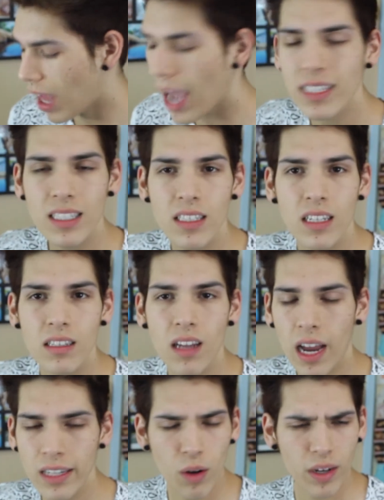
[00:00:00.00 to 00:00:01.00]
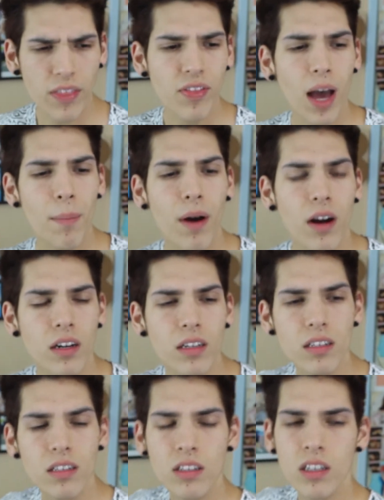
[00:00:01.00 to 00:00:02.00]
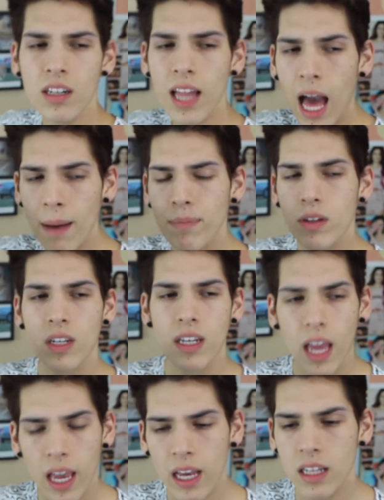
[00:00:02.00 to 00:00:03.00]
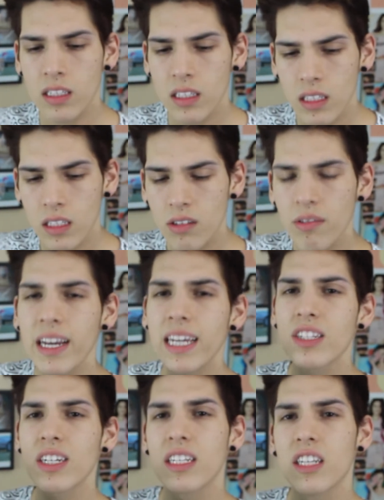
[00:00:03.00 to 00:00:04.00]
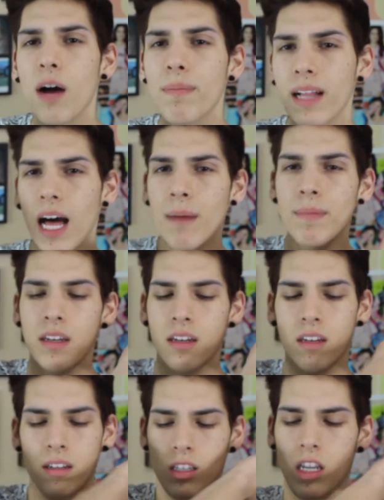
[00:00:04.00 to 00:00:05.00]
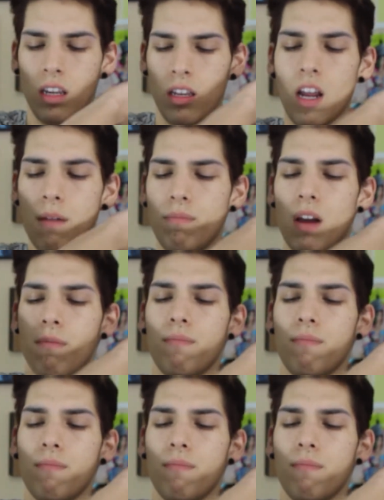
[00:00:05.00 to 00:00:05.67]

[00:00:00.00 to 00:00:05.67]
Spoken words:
I don't get that part. To clap, you need hands. Well, I guess you can nub clap. Nub.